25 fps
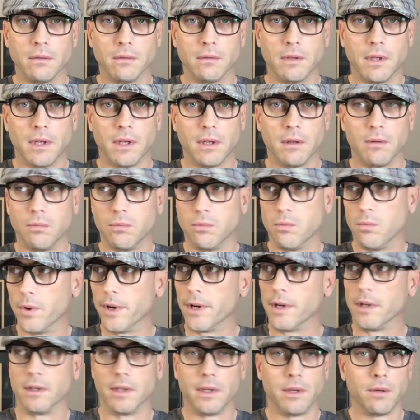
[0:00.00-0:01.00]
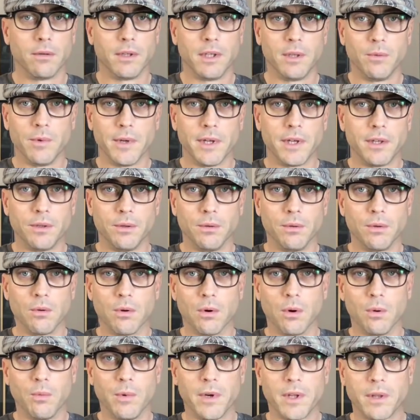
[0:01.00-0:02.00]
Uh, went literally went to
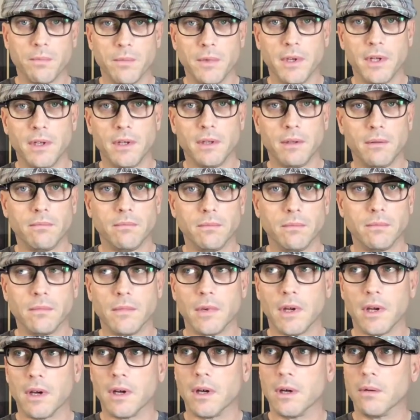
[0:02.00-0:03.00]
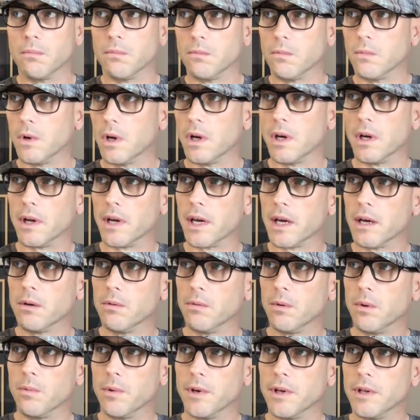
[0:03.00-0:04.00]
court with me. Um, hung
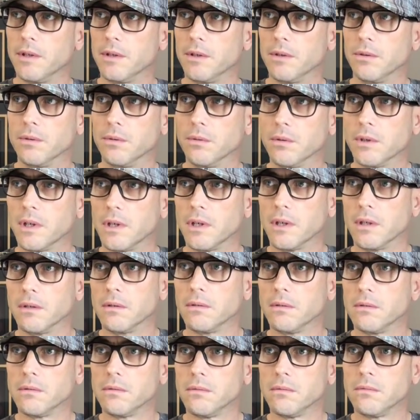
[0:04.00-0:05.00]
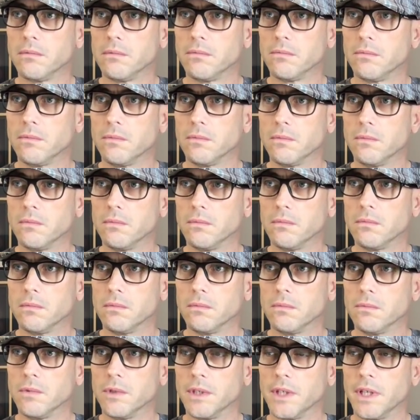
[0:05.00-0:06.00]
out. went to uh,
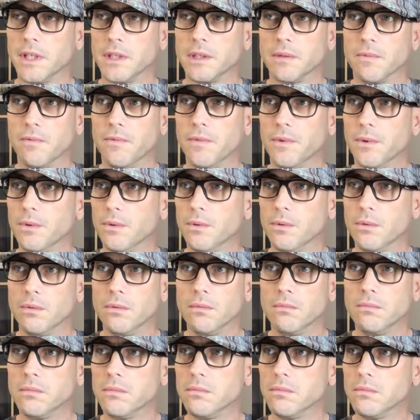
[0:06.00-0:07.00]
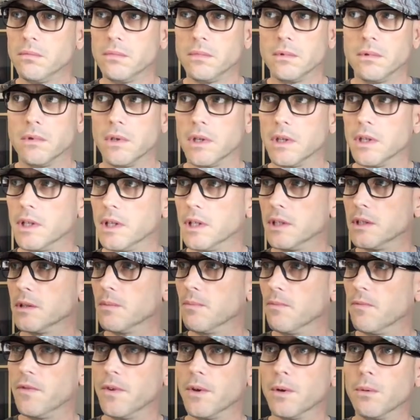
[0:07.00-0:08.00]
went to get some food uh, did
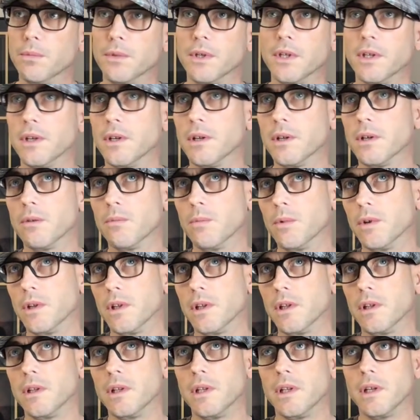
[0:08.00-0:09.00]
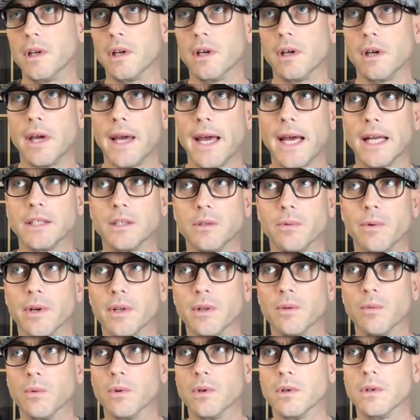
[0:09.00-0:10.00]
some filming here with the uh, Hats Around
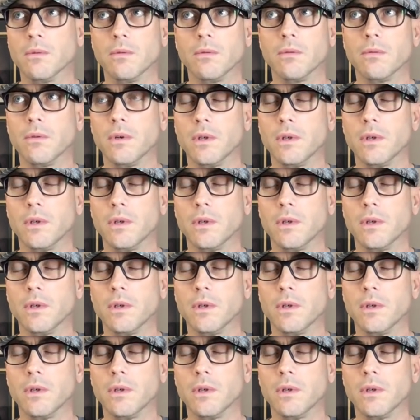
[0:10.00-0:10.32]
the World,